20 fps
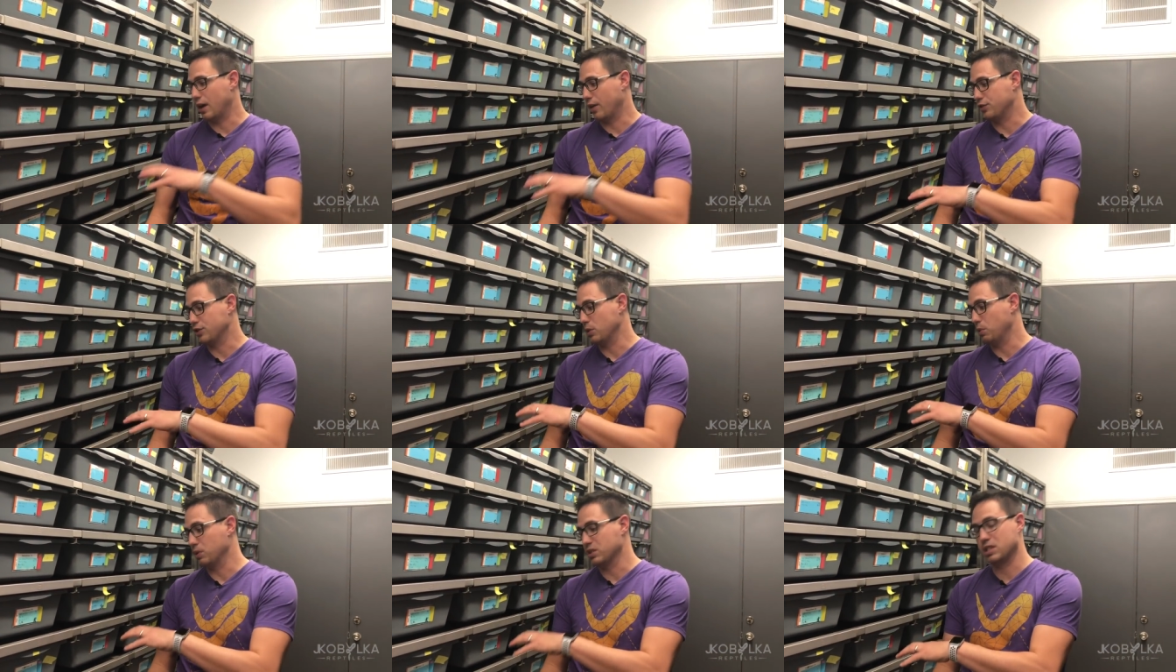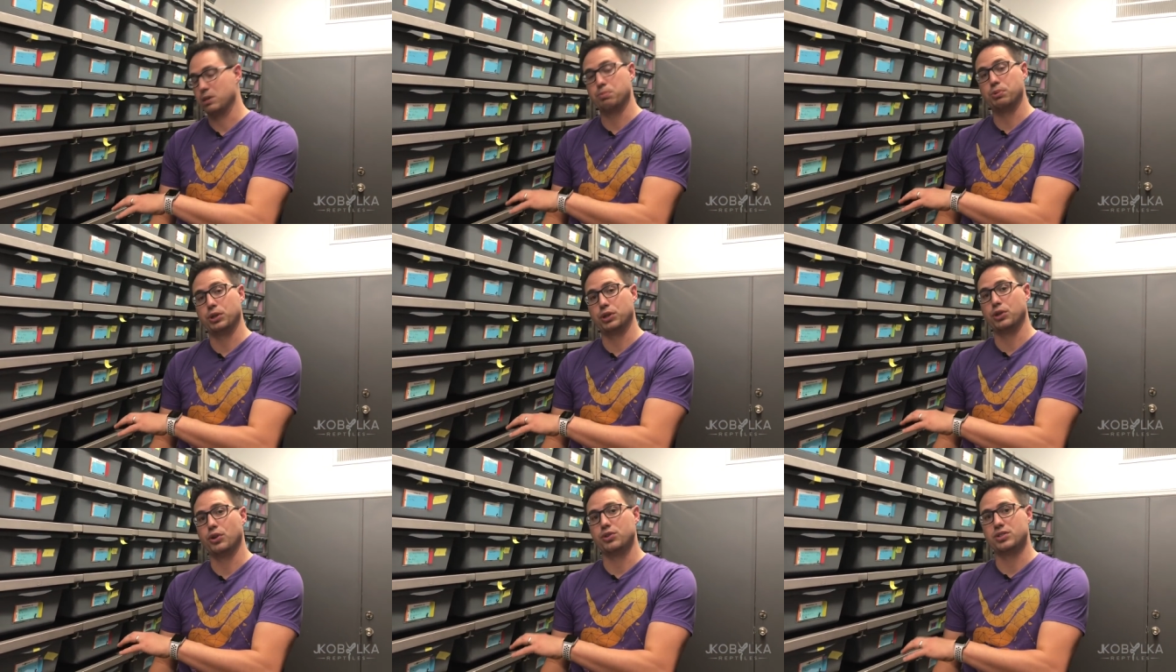if she wants to
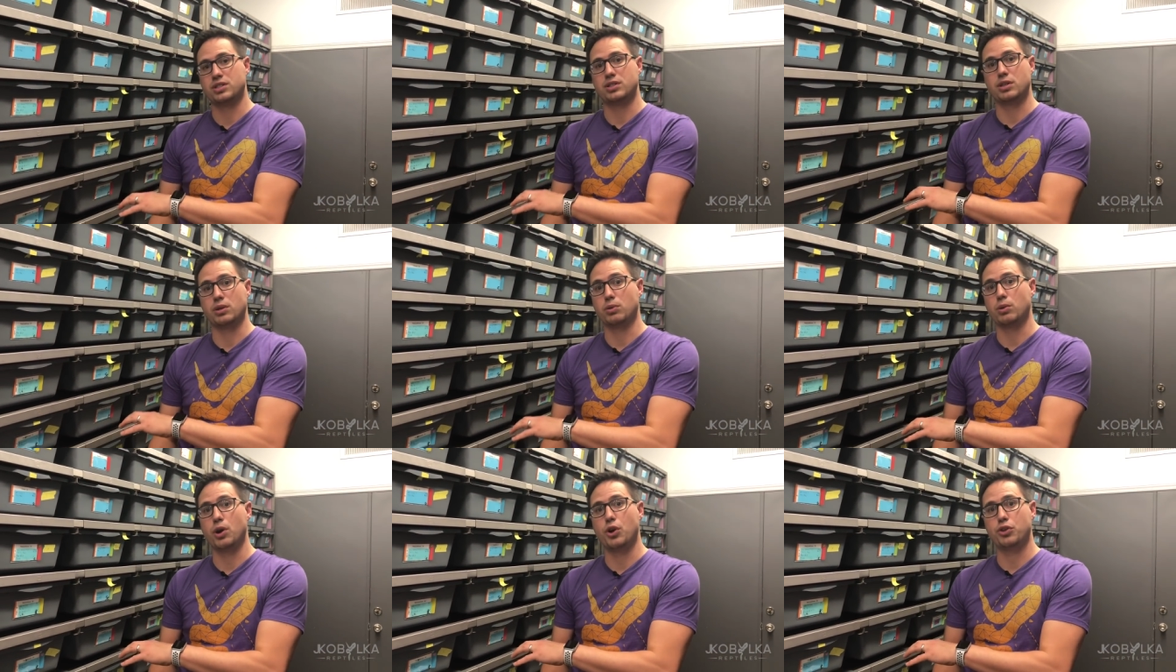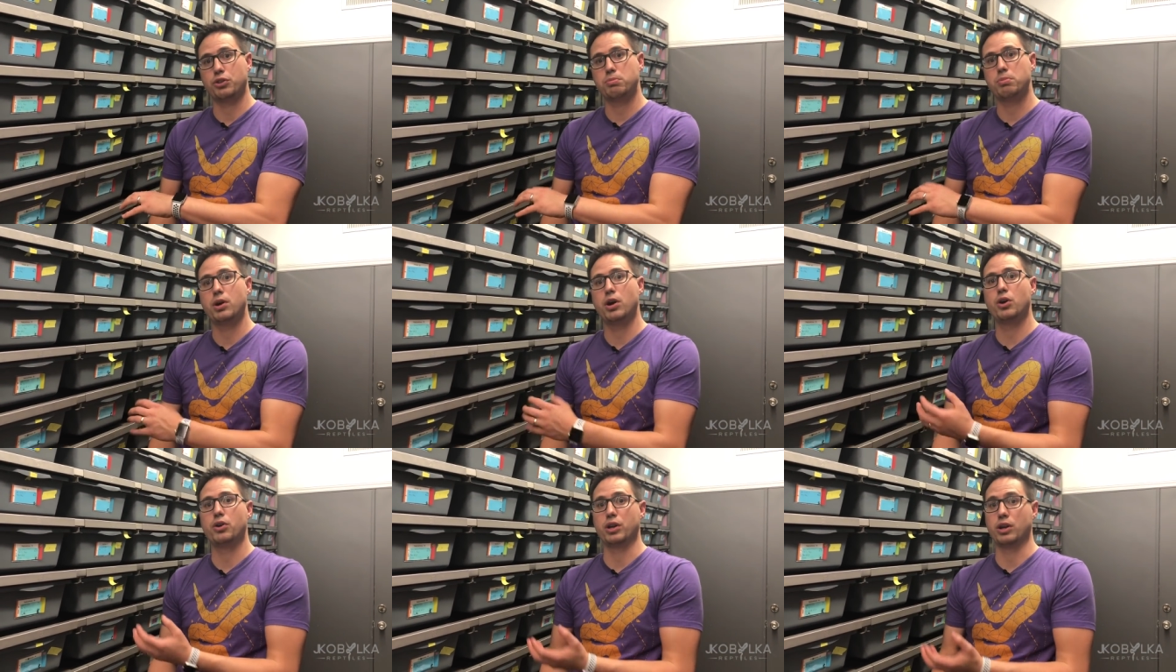put those into growth
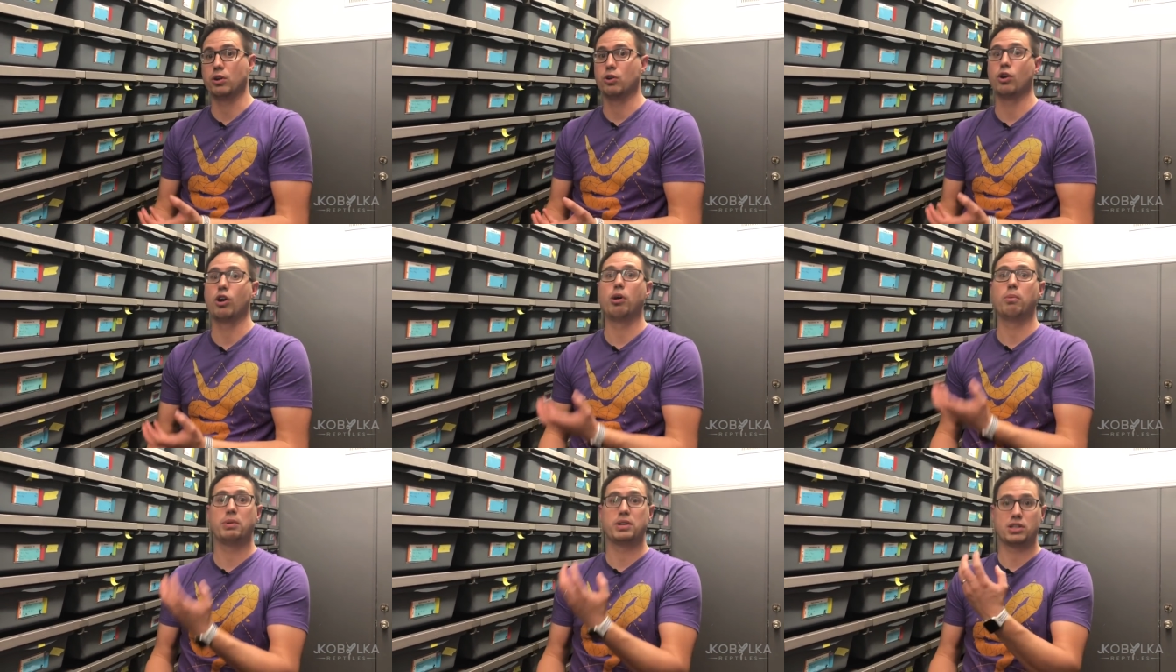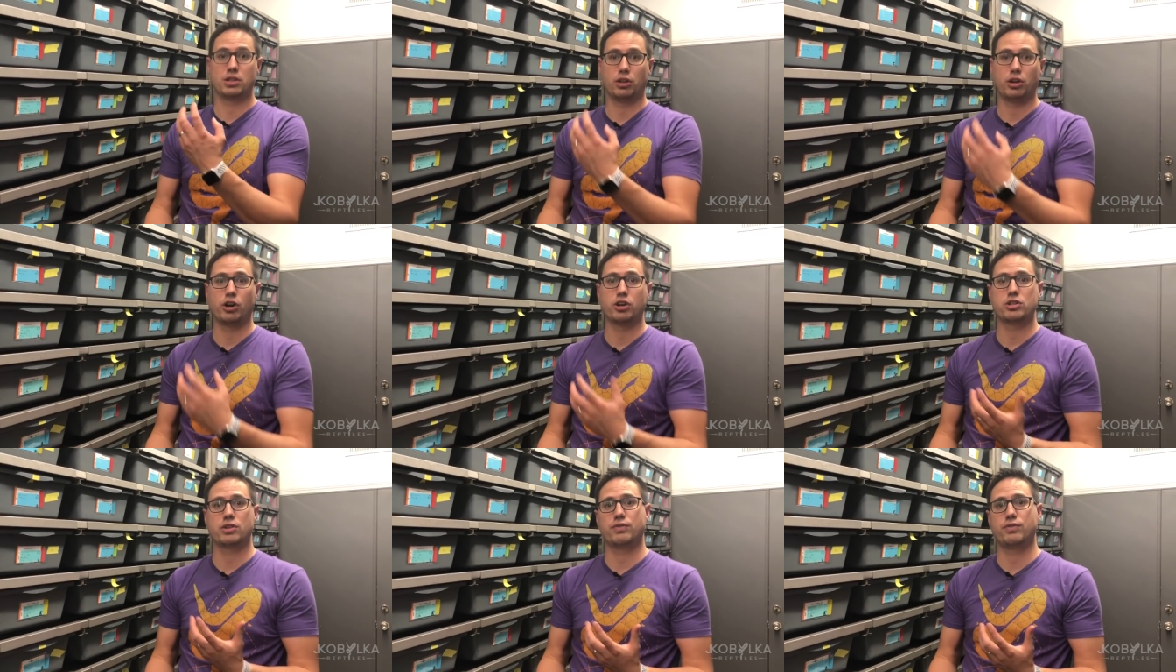mode and grow them into
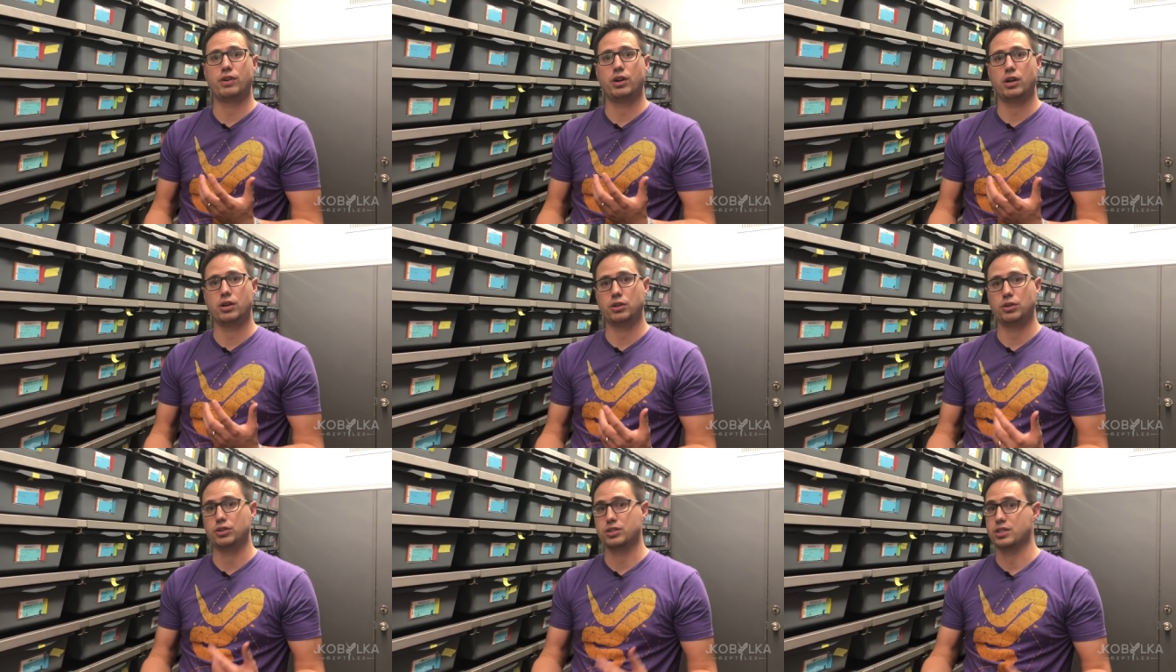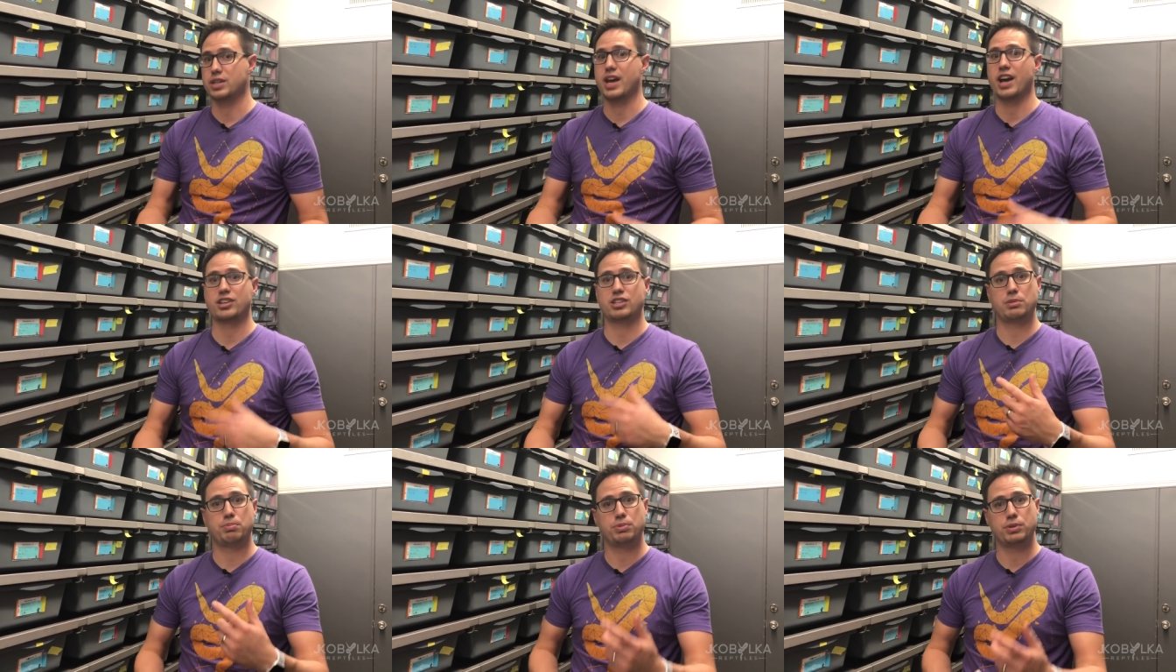larger follicles and
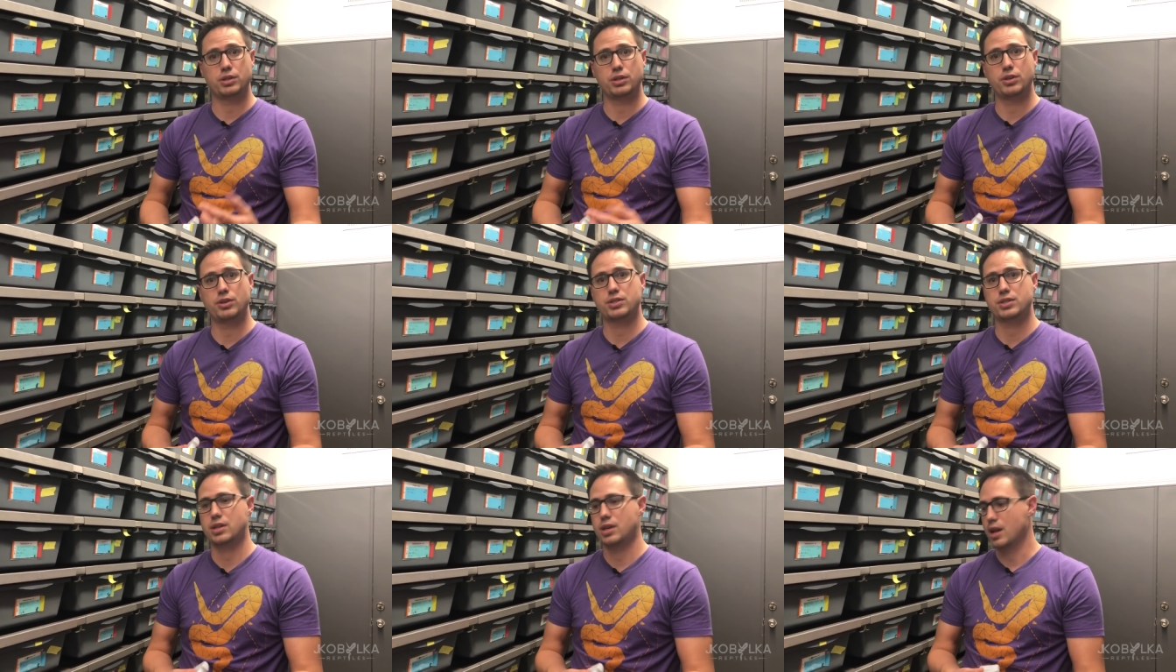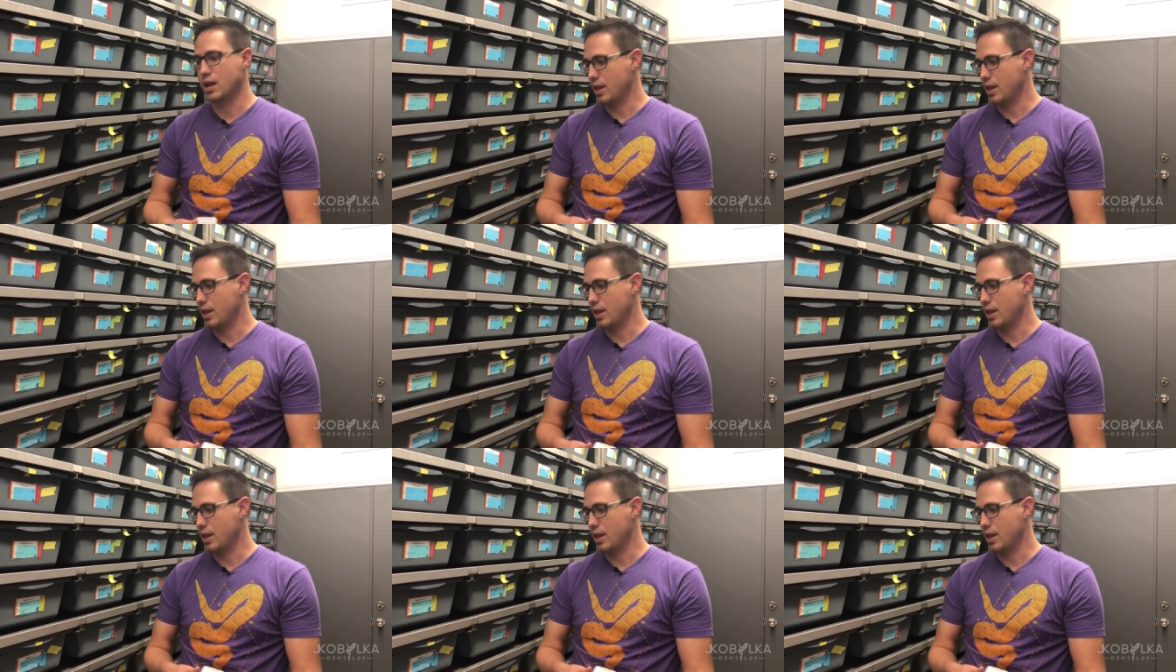actually produce,